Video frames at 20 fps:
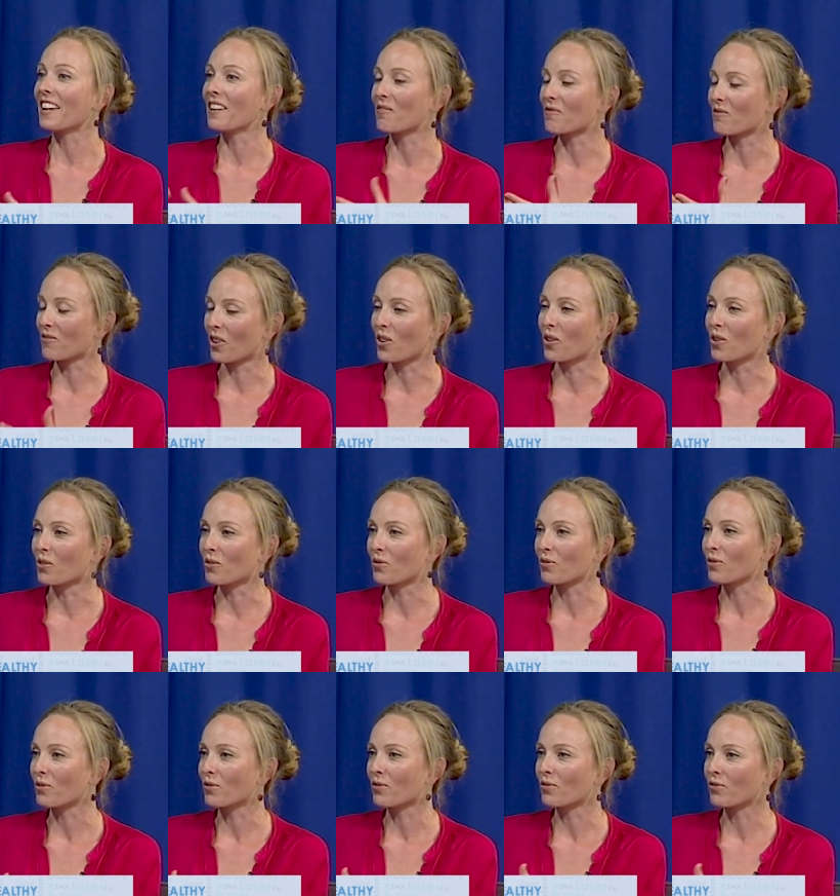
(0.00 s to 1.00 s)
They involve
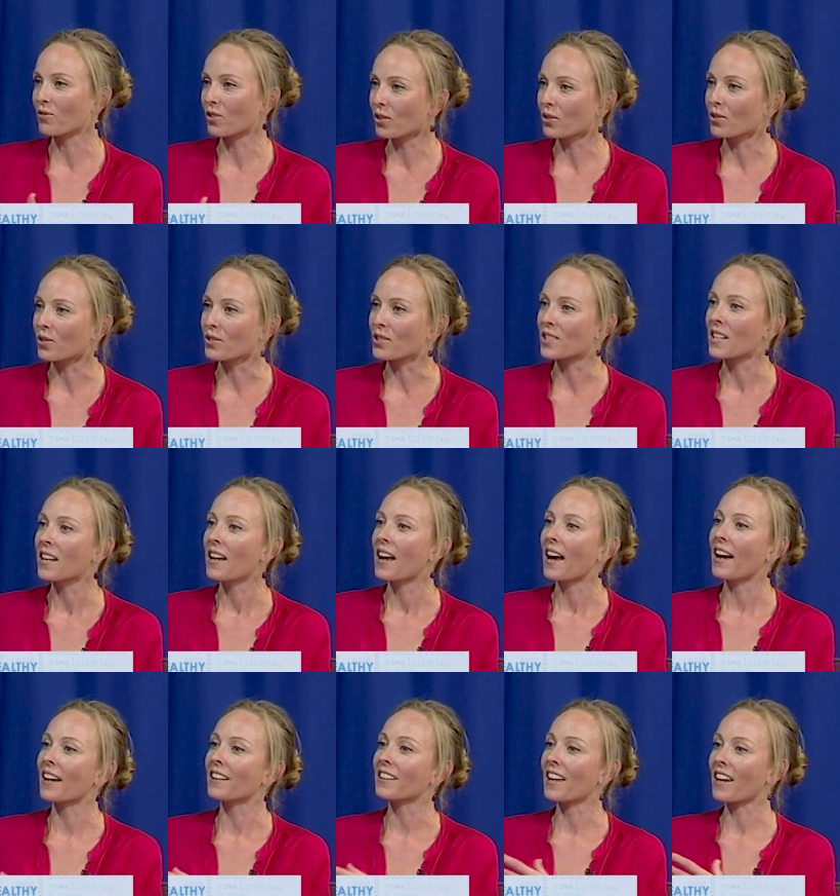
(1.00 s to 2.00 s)
food
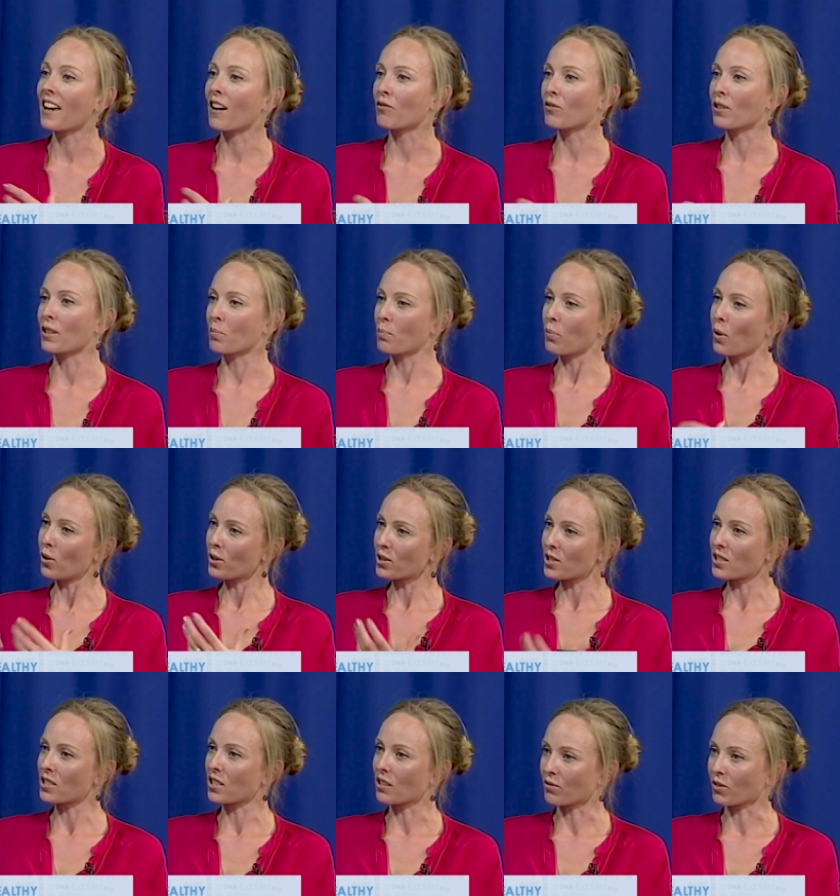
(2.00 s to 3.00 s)
and they have really
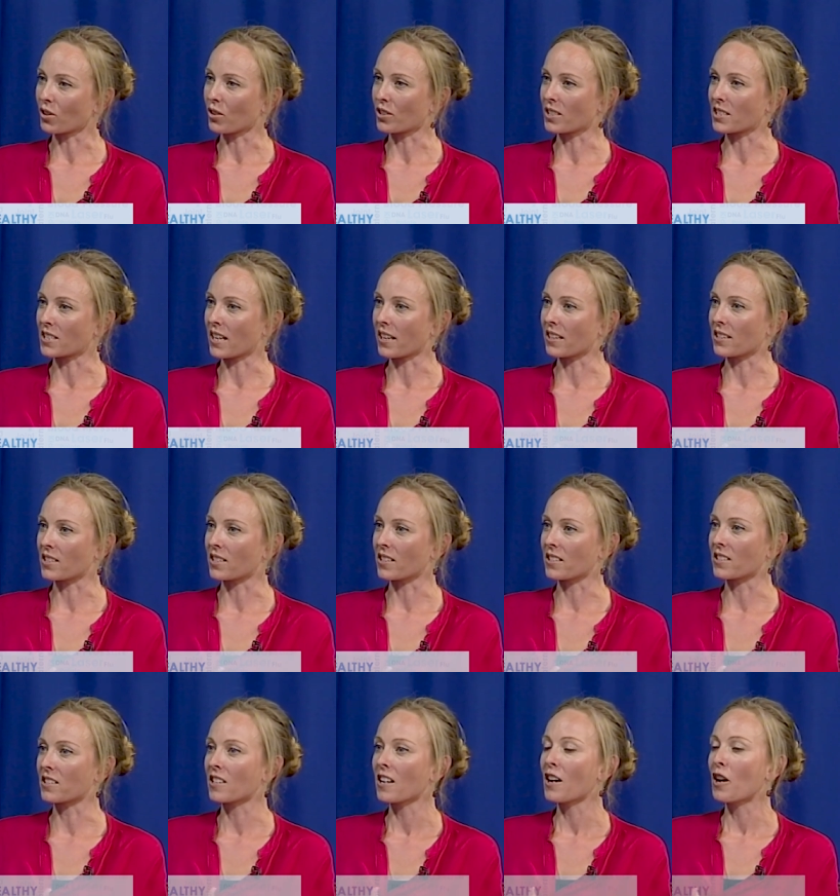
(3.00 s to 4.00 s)
positive
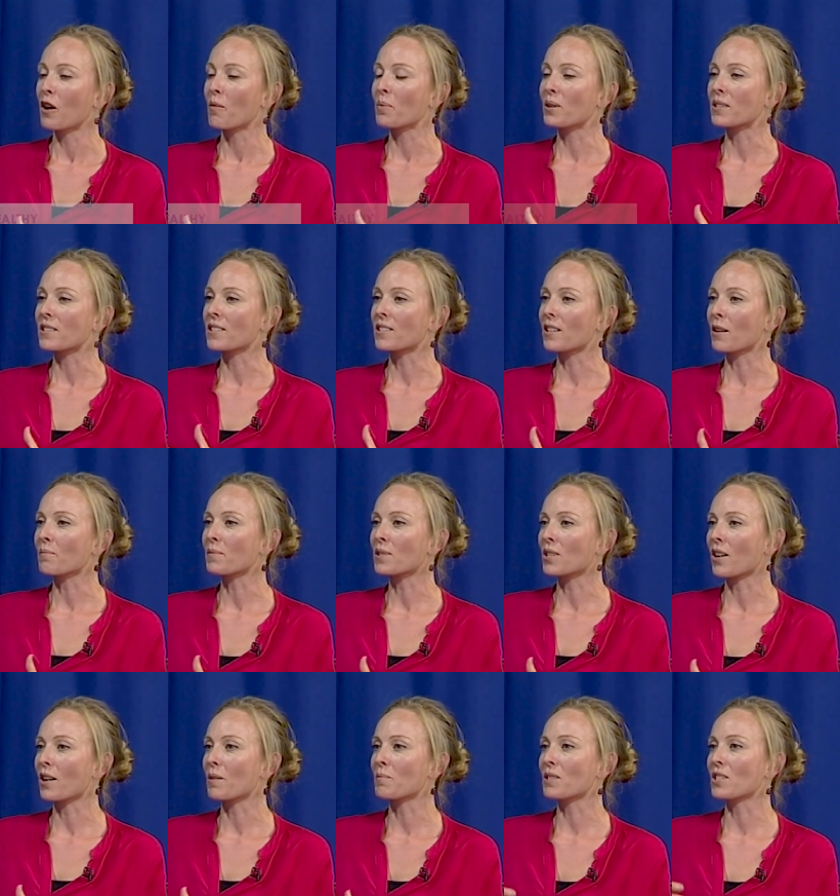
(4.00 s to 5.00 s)
connotations. But
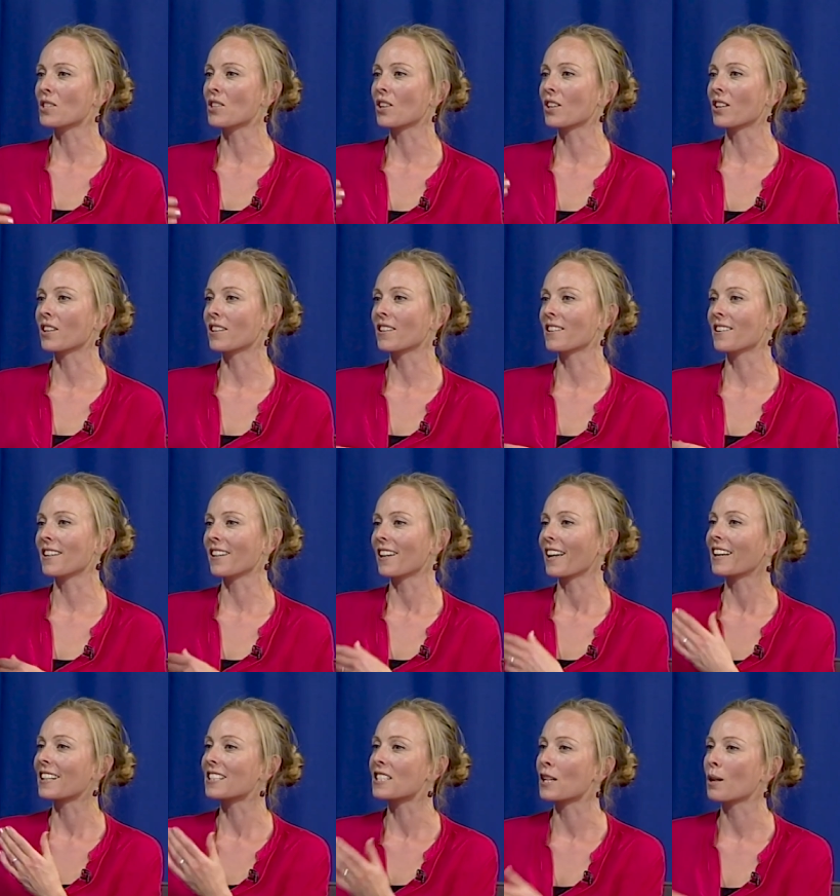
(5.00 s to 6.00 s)
sometimes you can, uh,
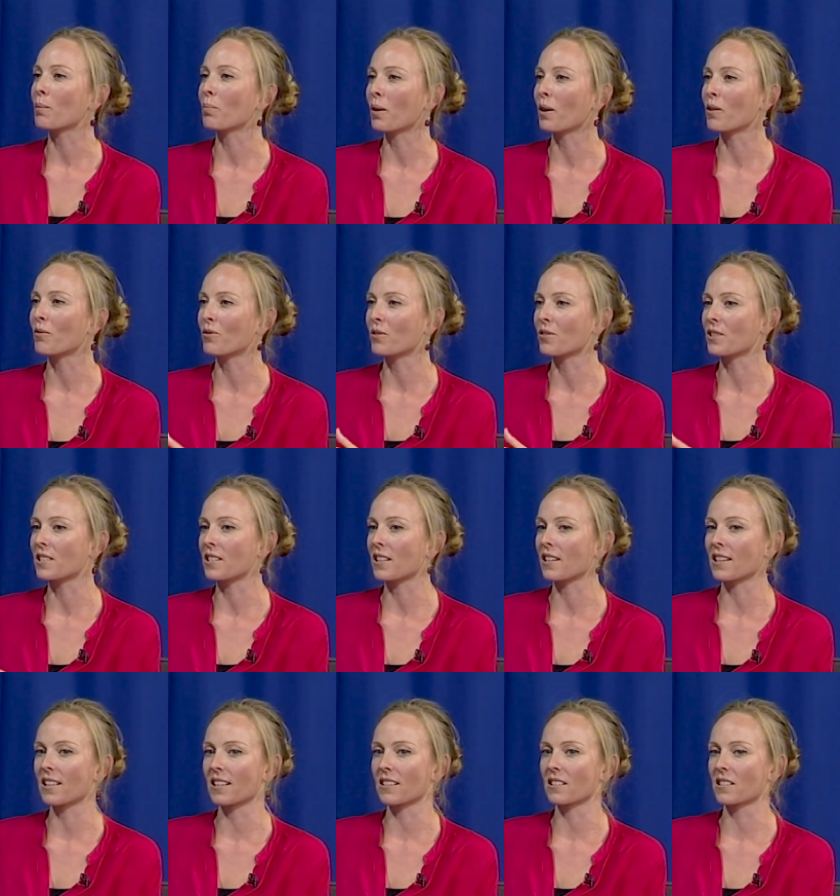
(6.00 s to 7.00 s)
can tip over
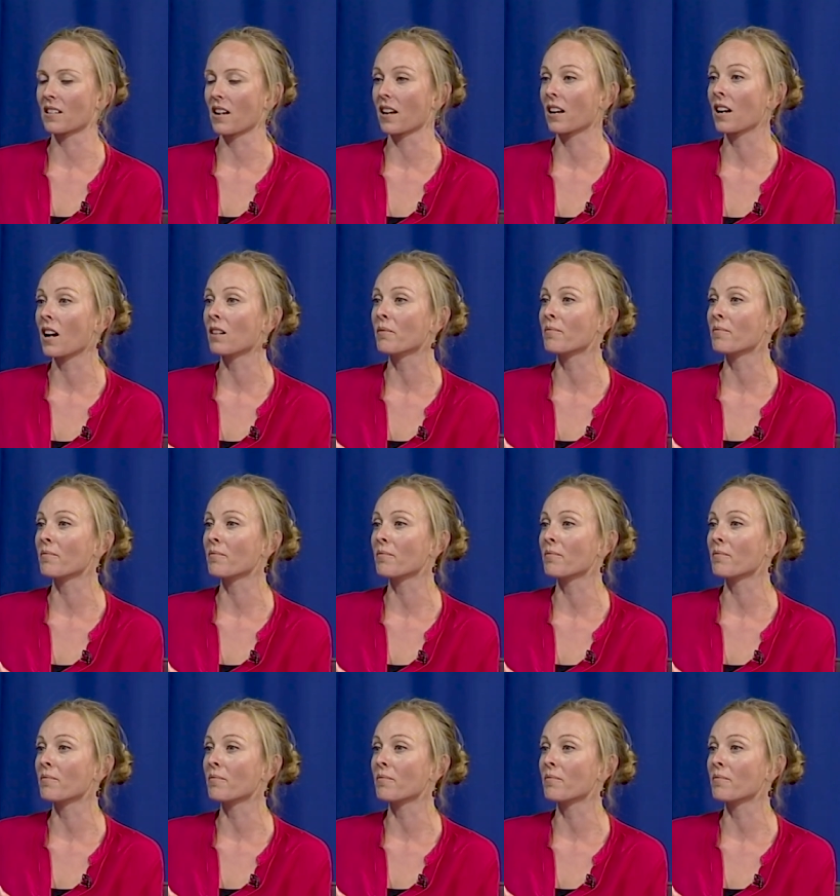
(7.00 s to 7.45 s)
into things like